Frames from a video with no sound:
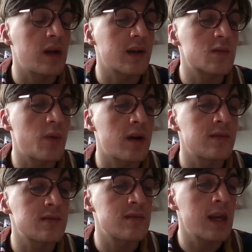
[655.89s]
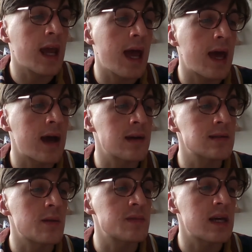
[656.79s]
experience thinning hair at
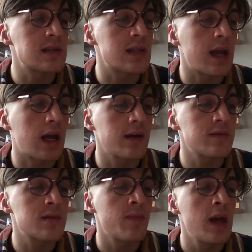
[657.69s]
some stage in their lives.